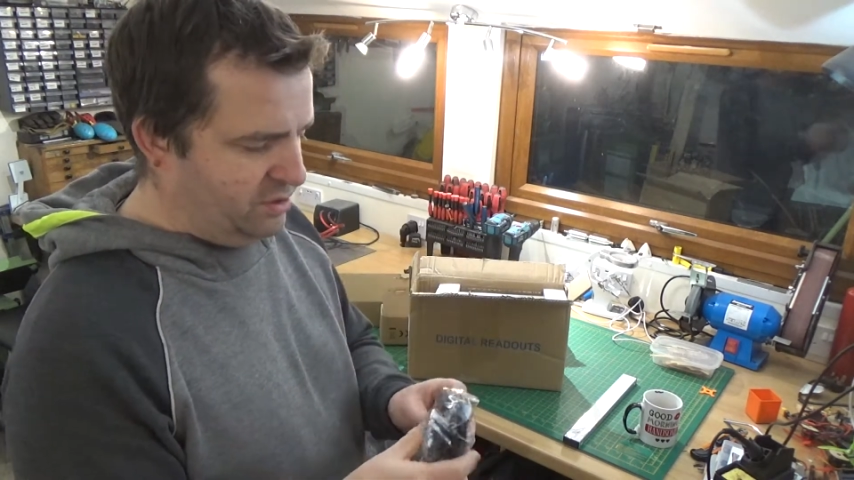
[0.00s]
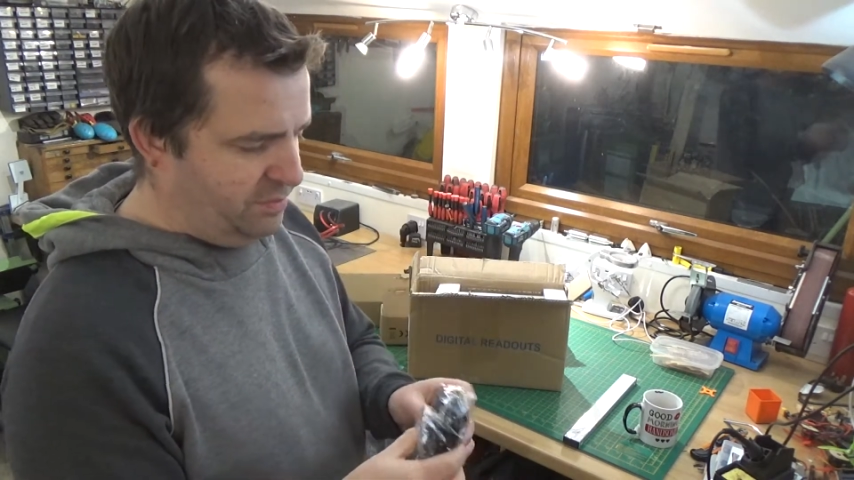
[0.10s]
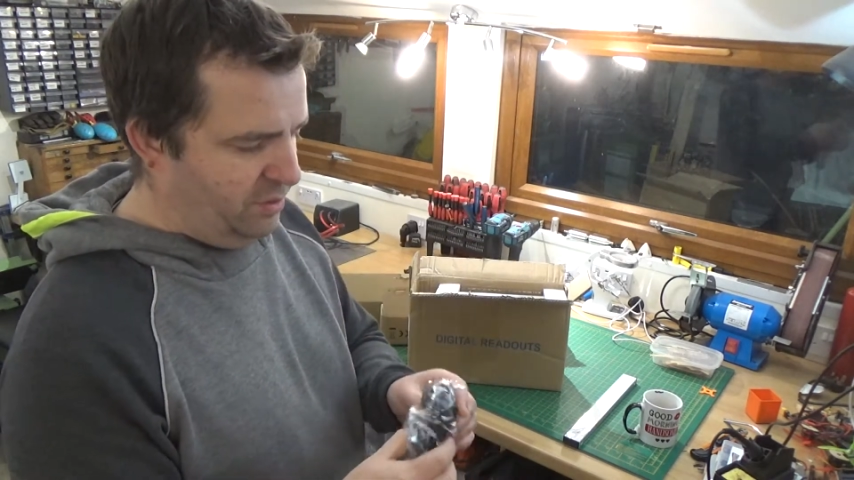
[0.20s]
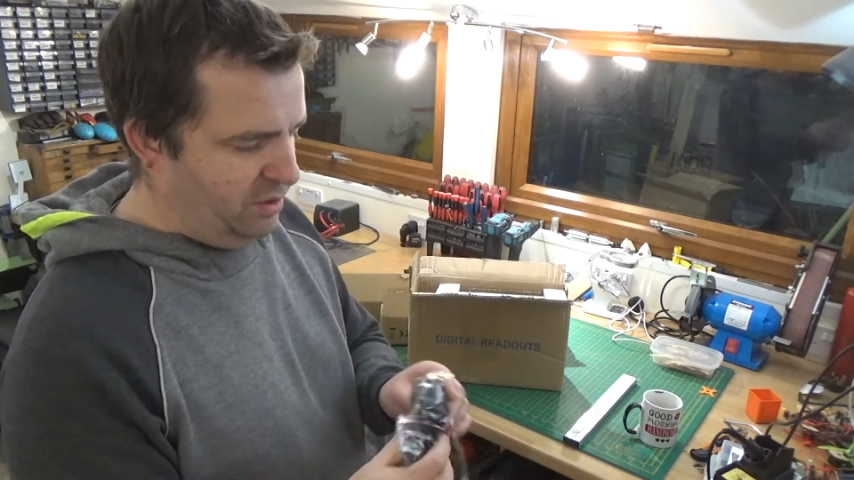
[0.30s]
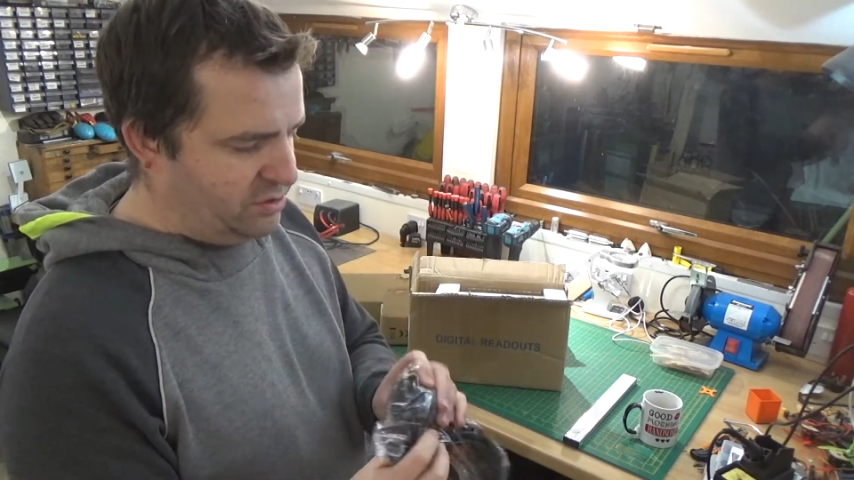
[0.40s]
the
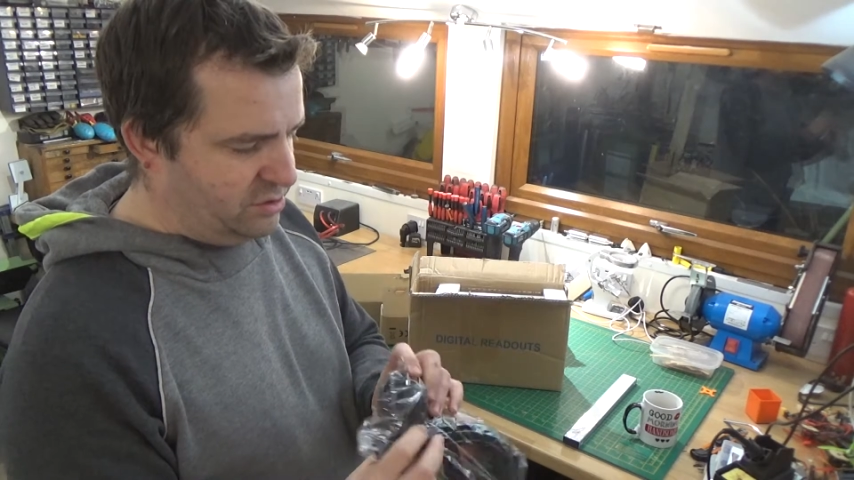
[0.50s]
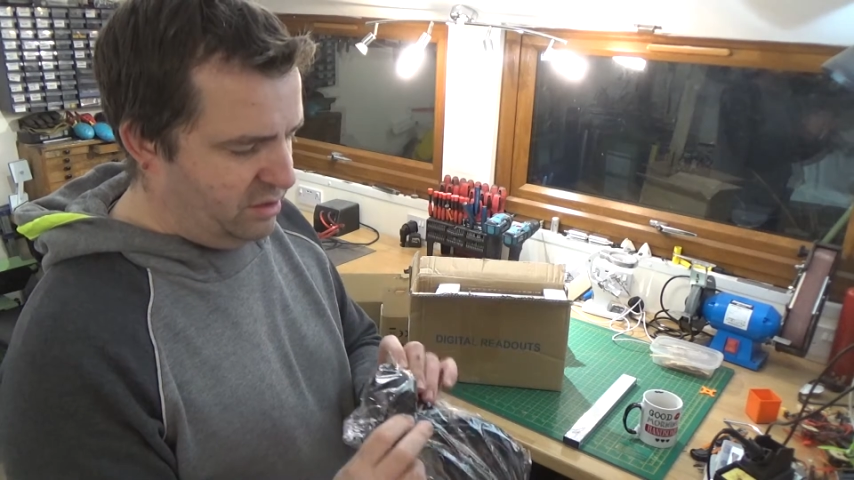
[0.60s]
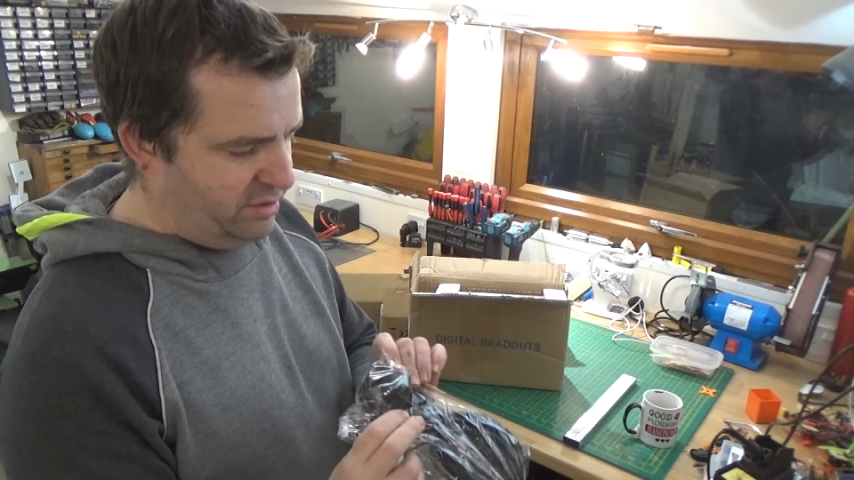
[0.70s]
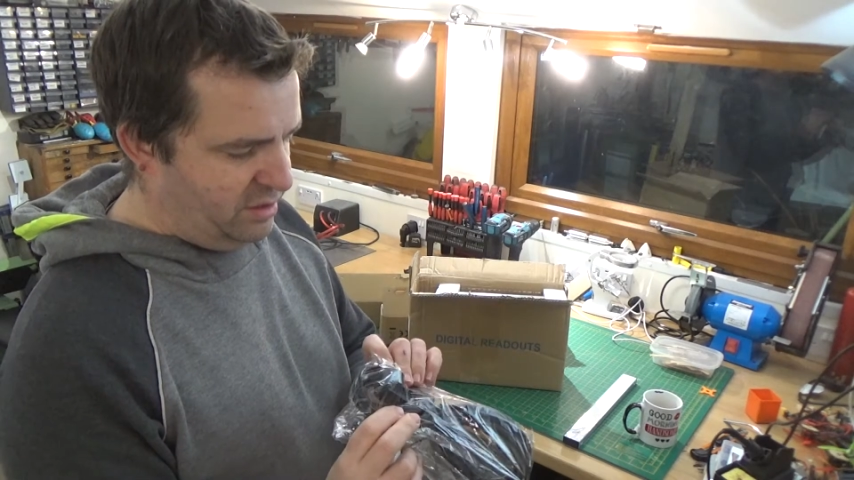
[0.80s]
plugs are,